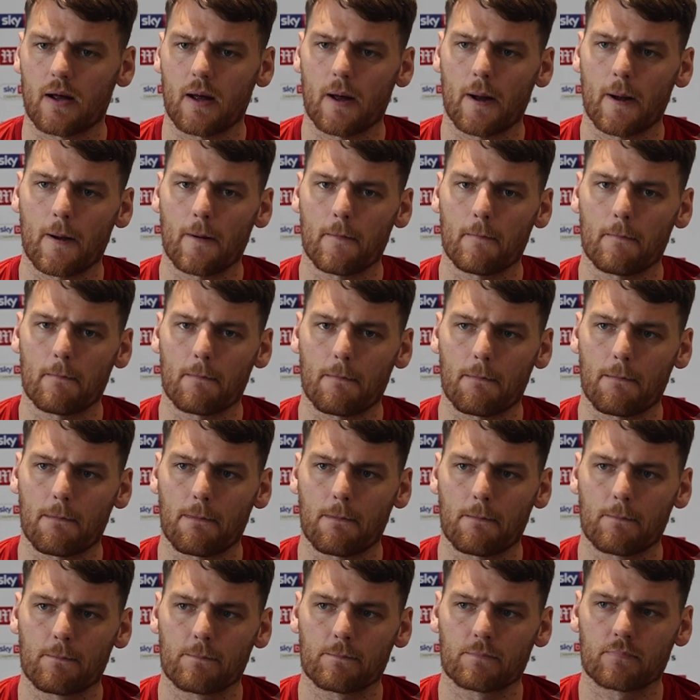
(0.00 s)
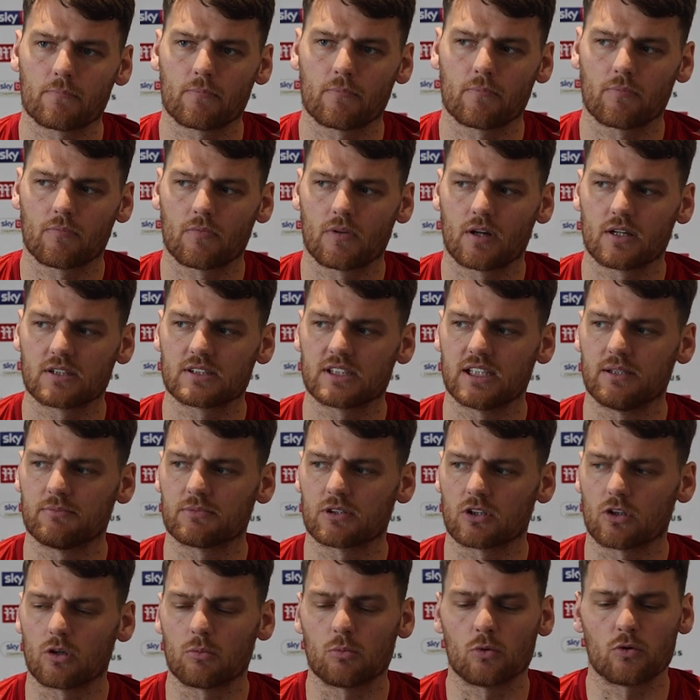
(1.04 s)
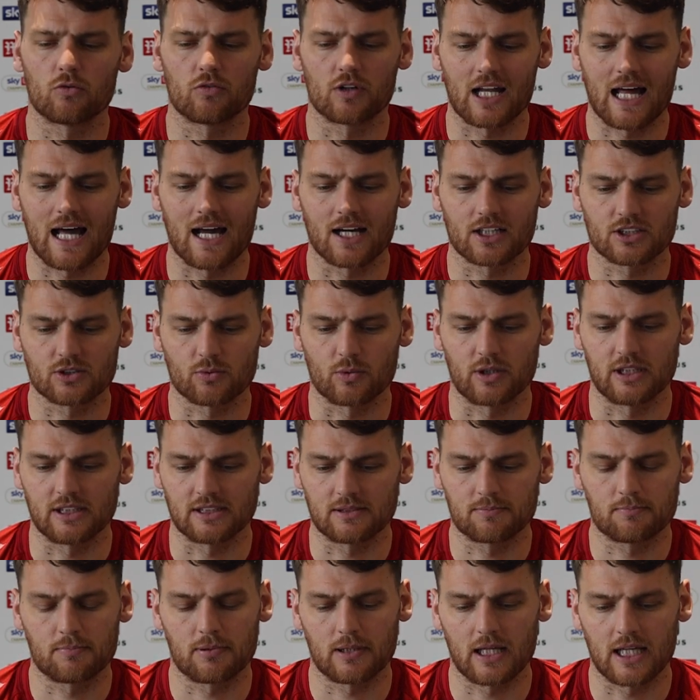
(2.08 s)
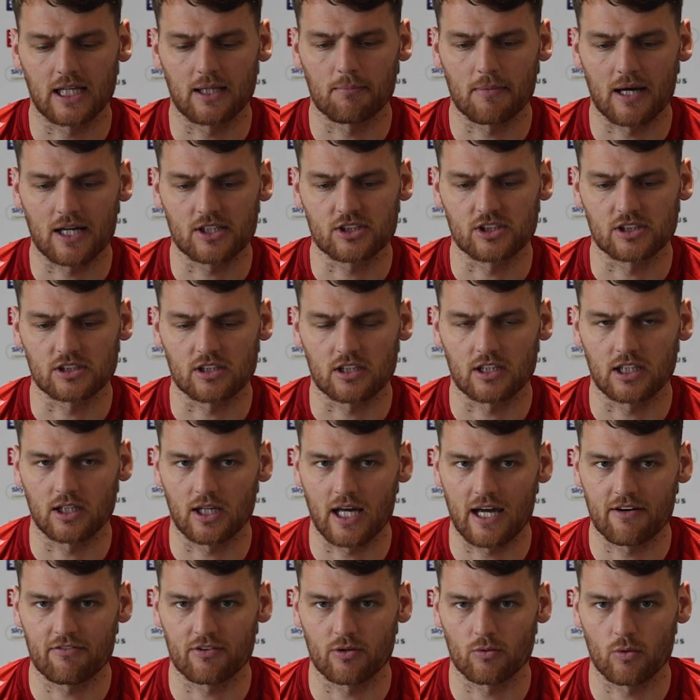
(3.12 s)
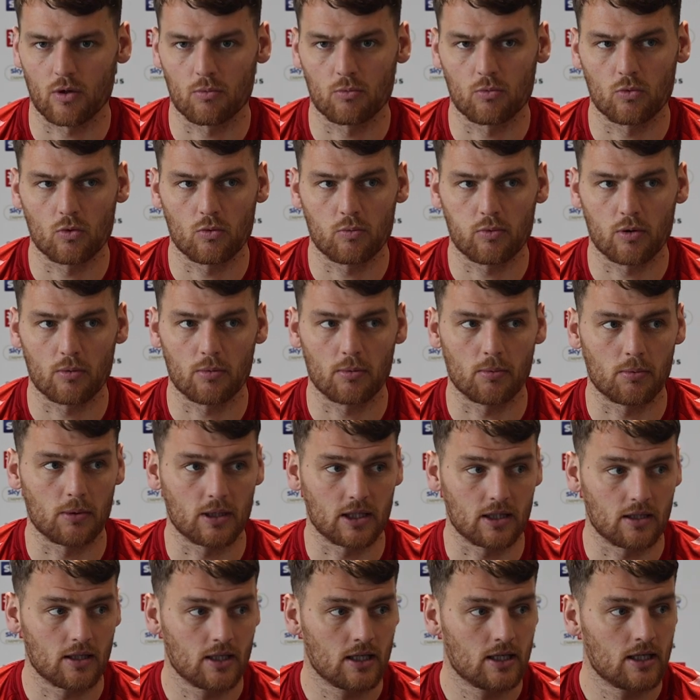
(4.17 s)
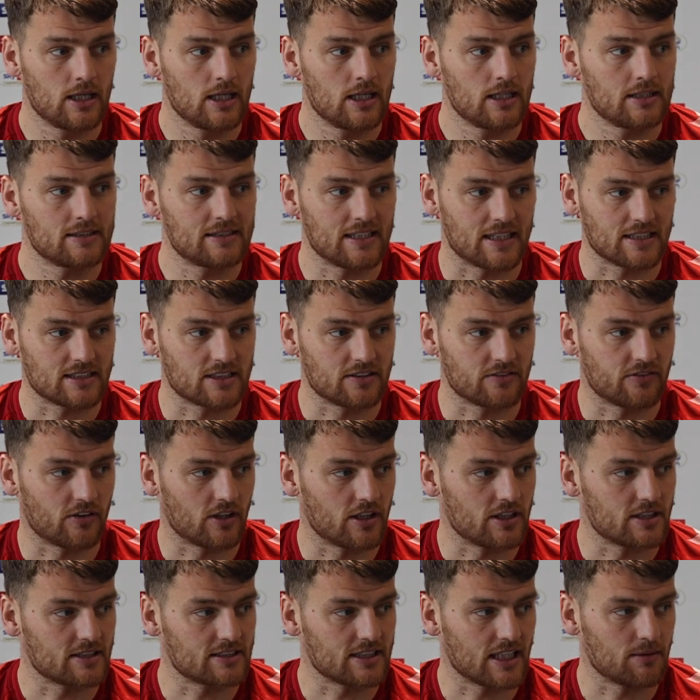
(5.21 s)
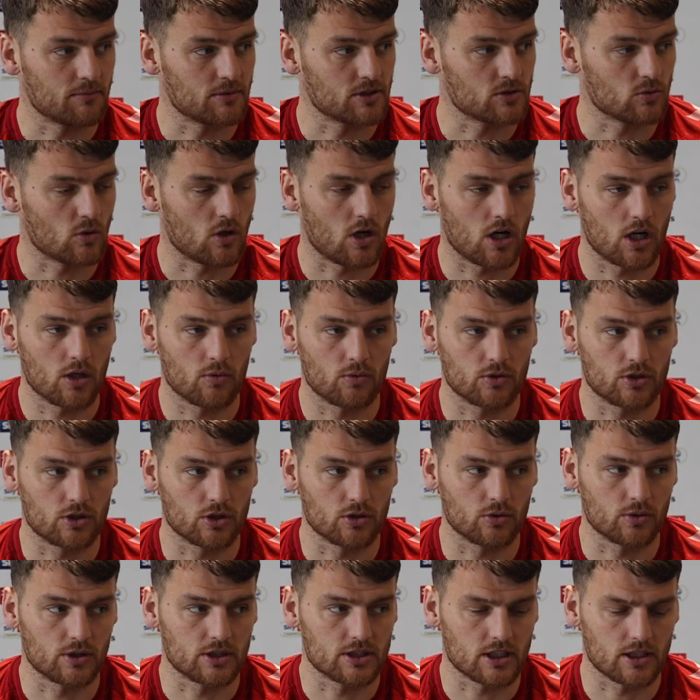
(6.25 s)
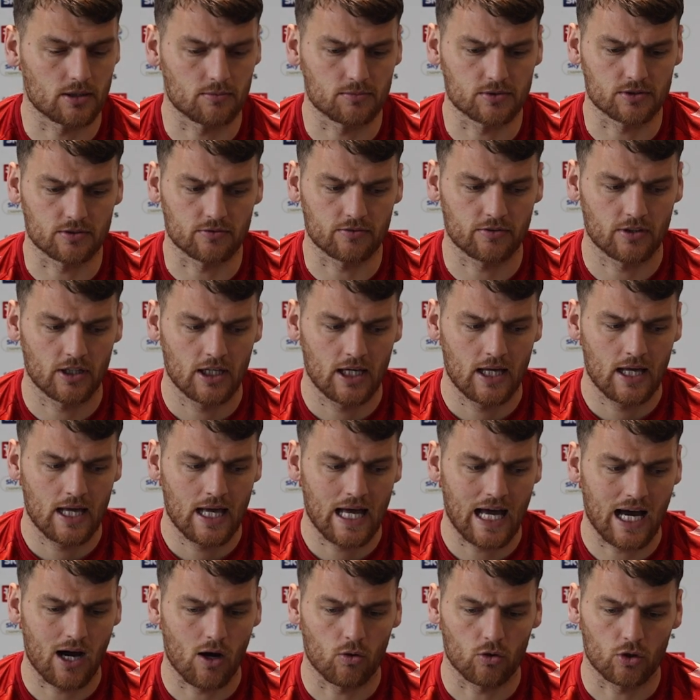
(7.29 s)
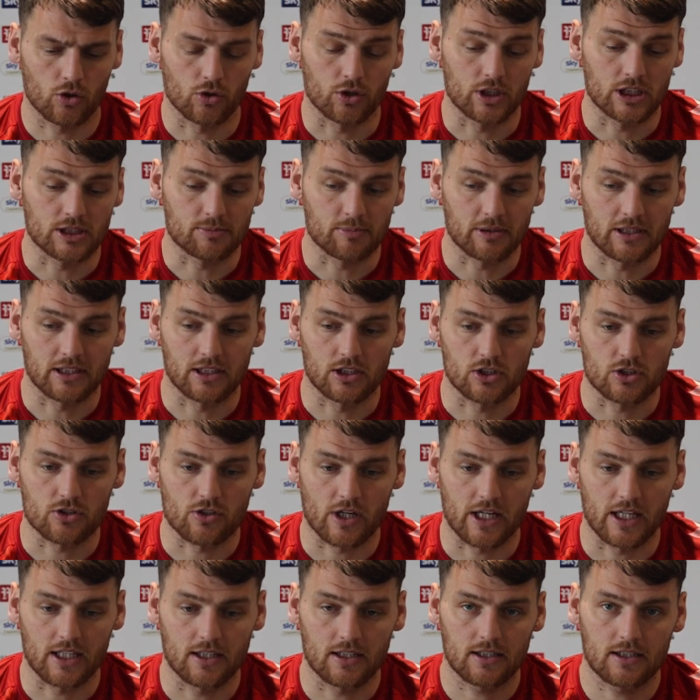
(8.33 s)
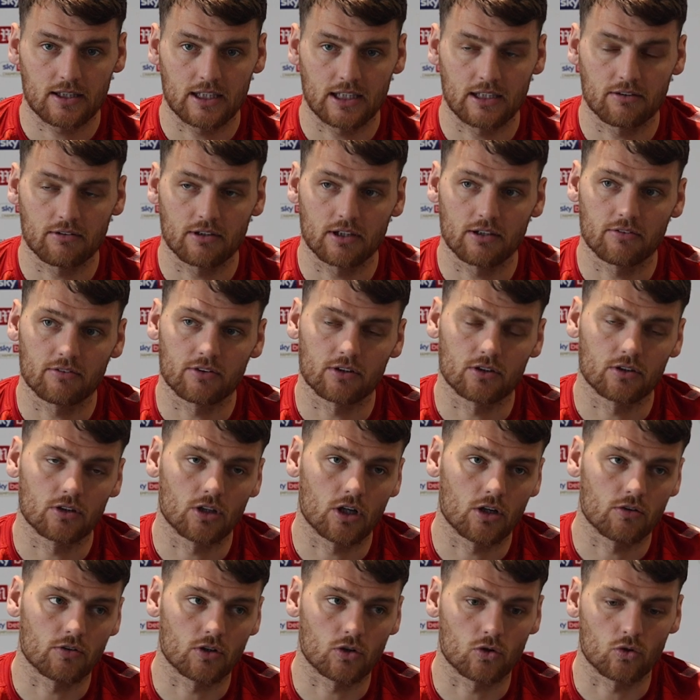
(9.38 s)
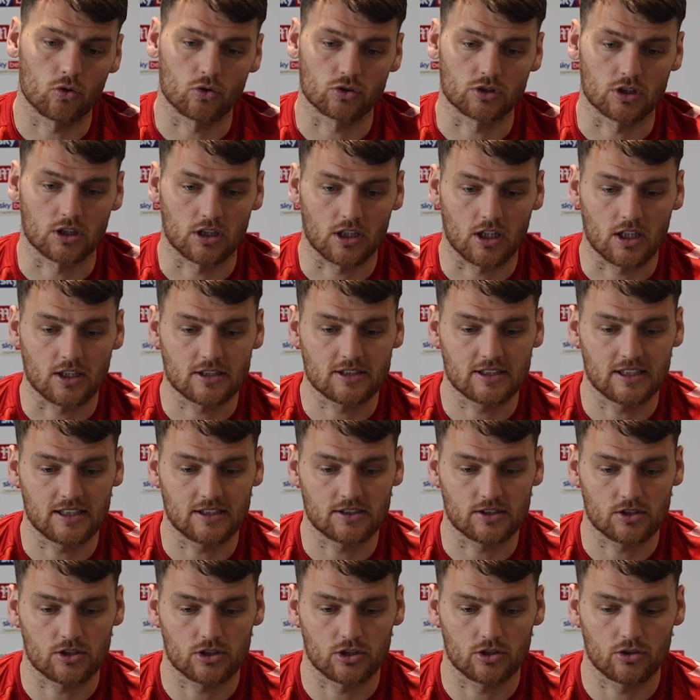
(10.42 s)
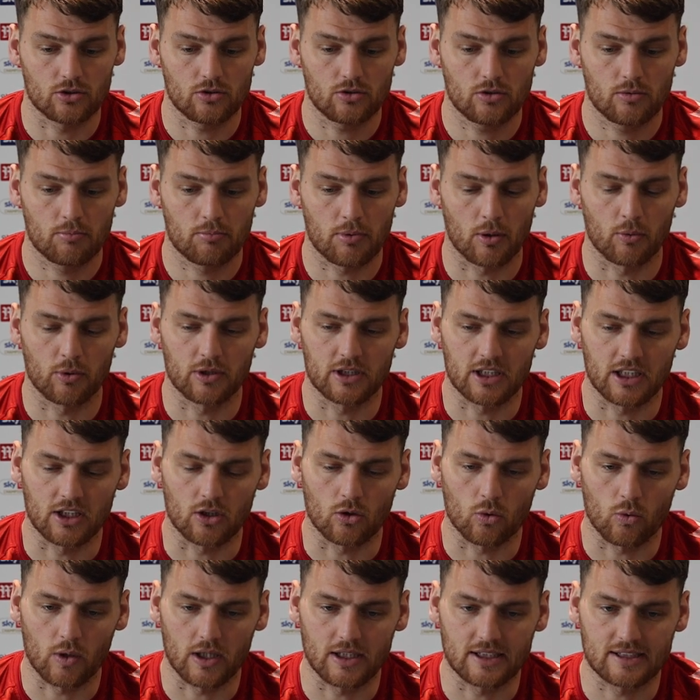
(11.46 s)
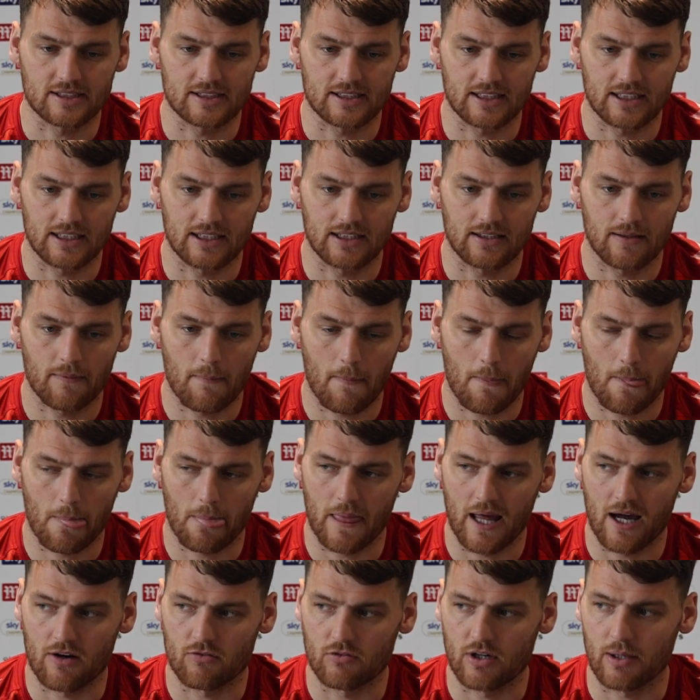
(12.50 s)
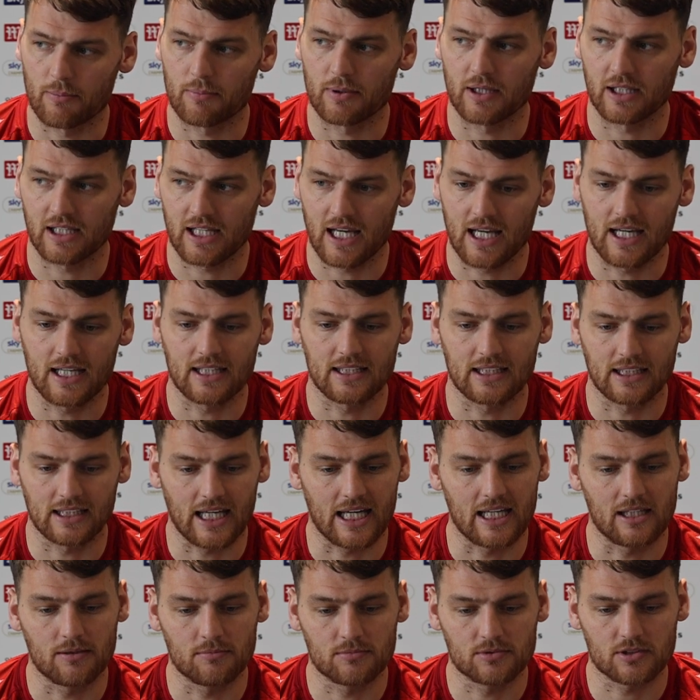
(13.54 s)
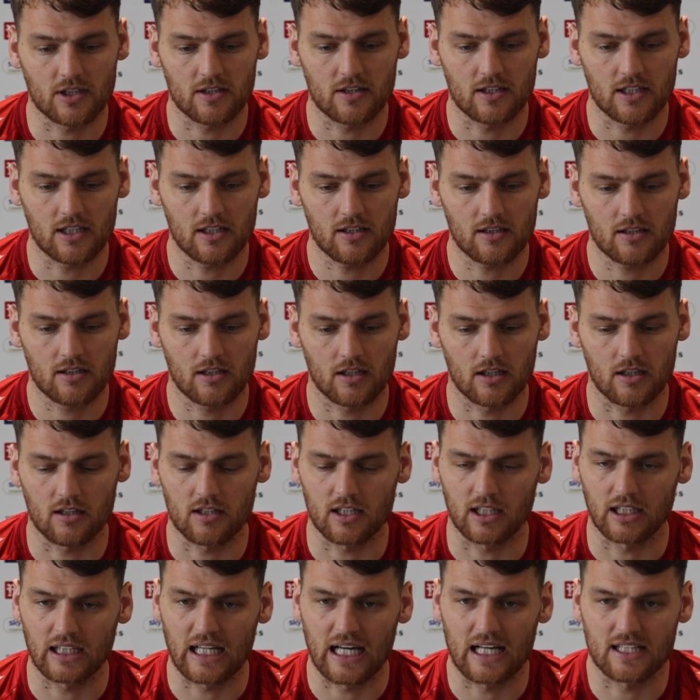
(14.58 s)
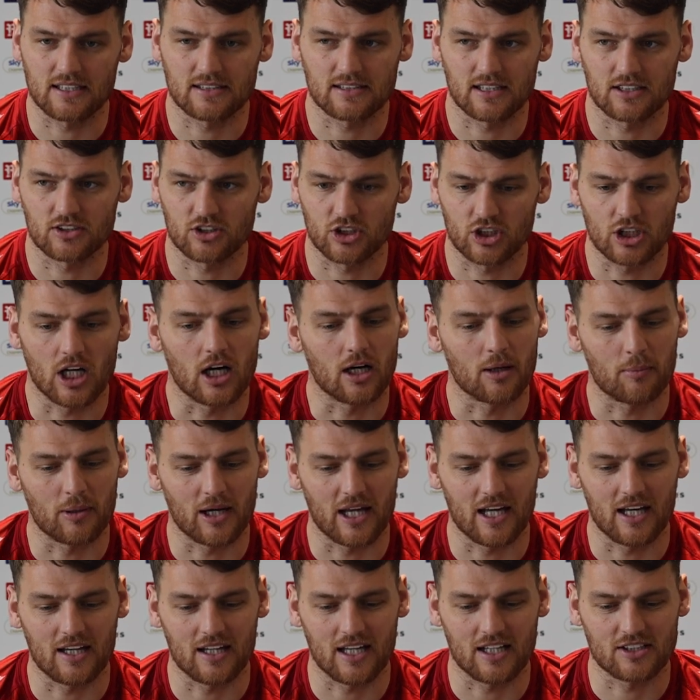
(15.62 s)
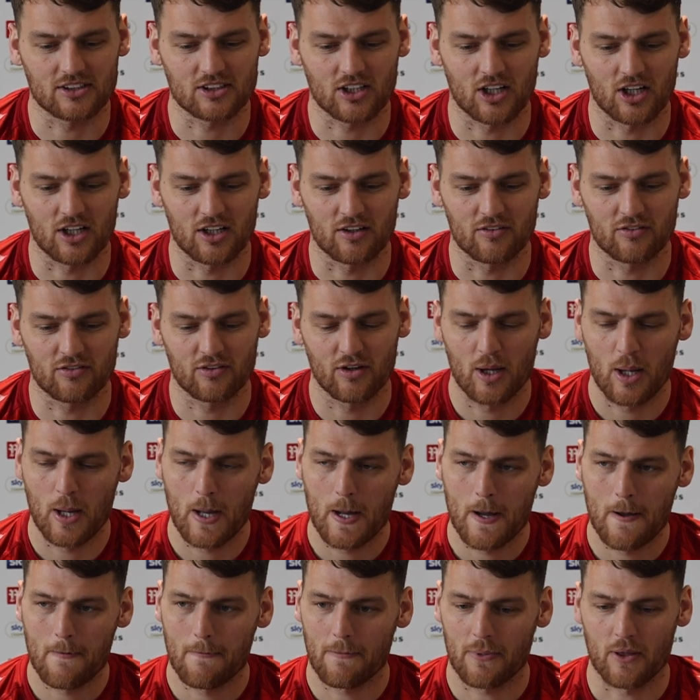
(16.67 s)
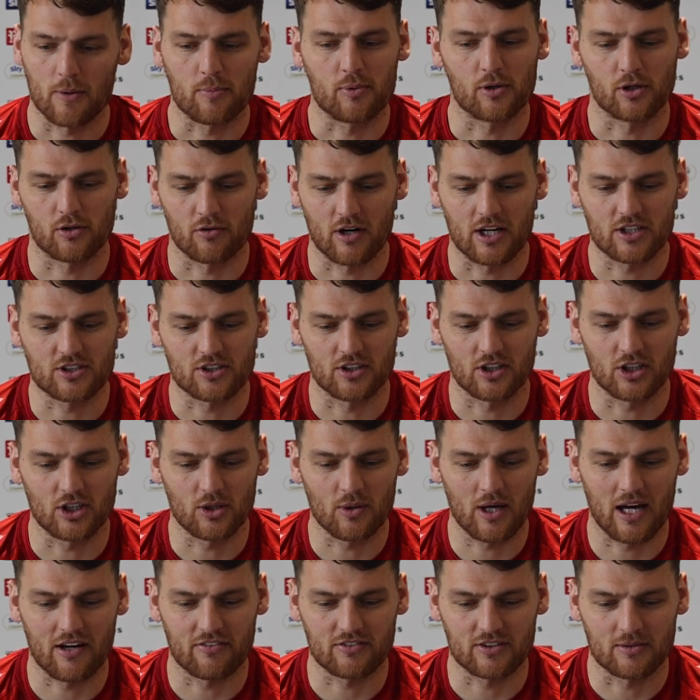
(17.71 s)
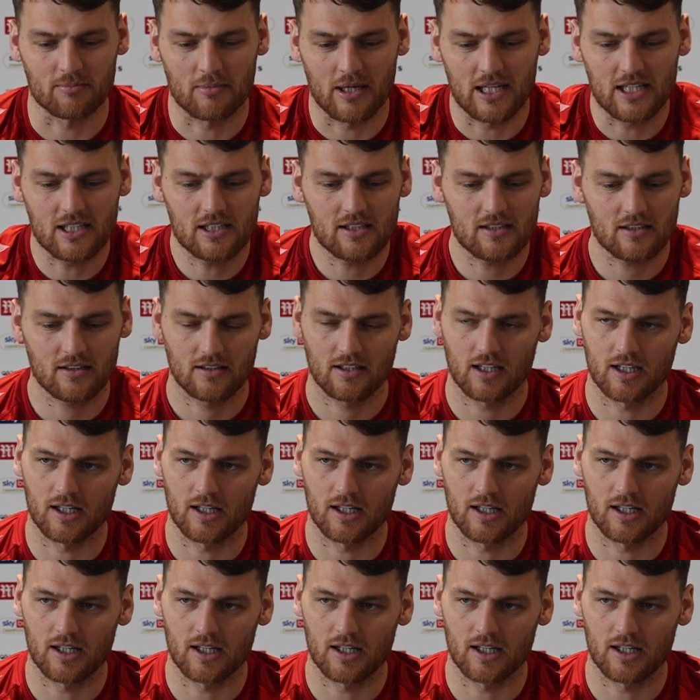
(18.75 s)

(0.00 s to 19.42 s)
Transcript: um, seems a lot more relaxed when he's playing in matches. I think everyone will probably testify the same as what I would do in terms of how good he's been in training, even over the course of last season too. But we didn't always see that replicated in games, I think. And I think that's as a young player, that's kind of the progression that you have to make.